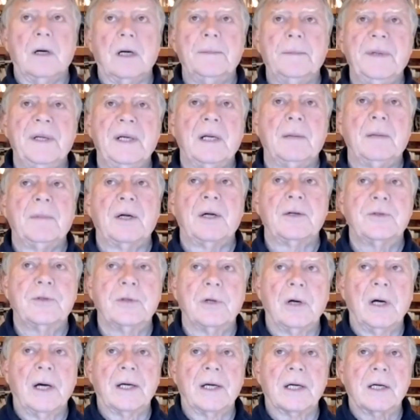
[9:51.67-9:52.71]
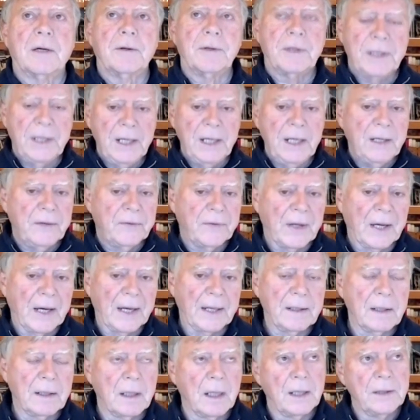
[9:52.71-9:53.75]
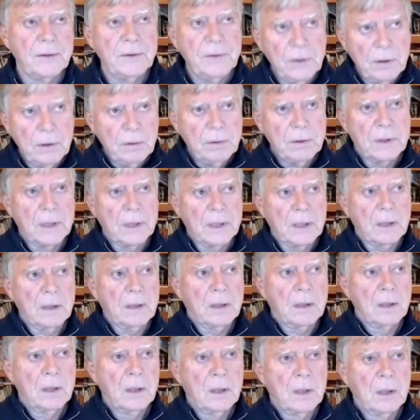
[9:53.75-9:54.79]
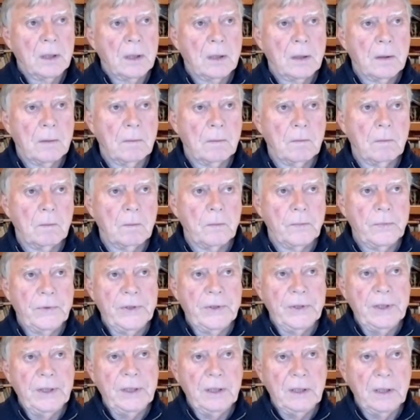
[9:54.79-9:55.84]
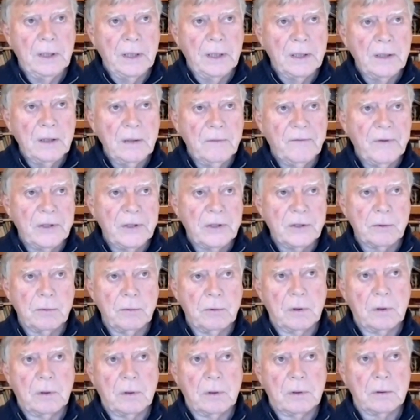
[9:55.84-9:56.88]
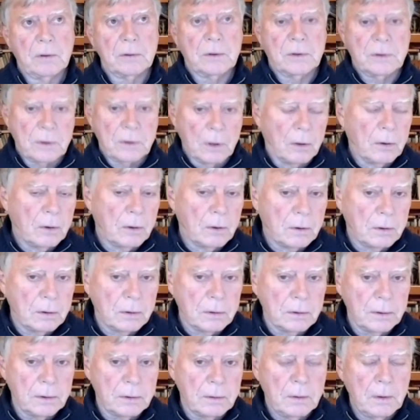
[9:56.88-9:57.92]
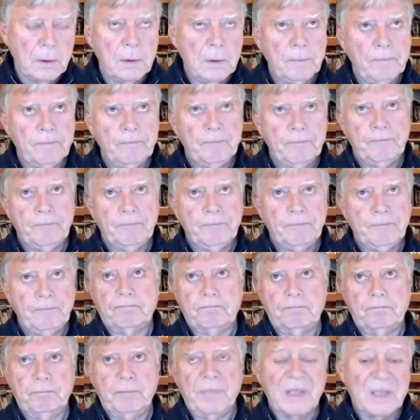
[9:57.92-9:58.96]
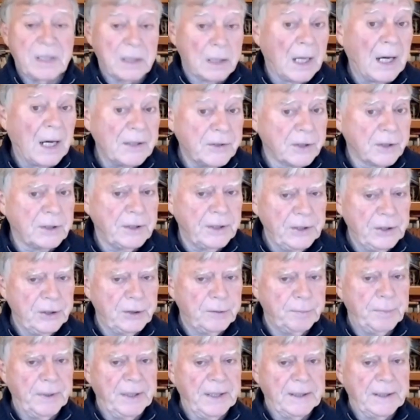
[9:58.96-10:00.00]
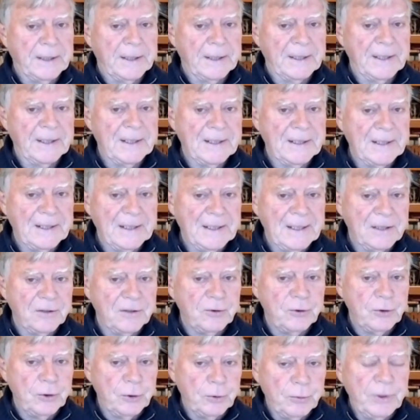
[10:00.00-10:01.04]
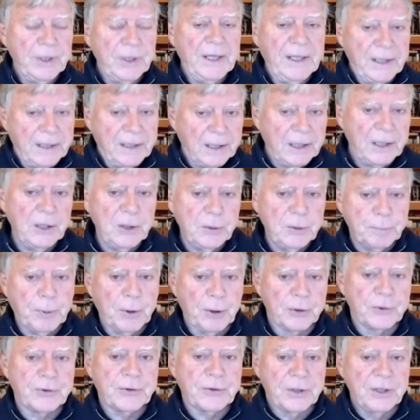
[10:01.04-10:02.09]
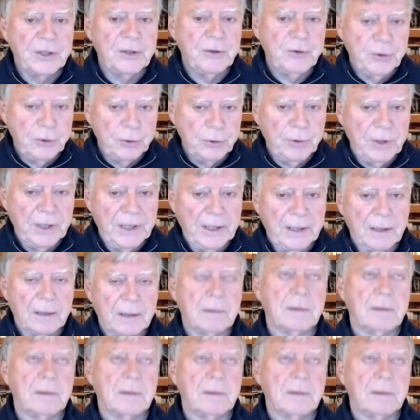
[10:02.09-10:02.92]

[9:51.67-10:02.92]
I mean, I'm not sure how to critique that. I do think the individual soul, mythologically speaking, is unique. Each person is unique.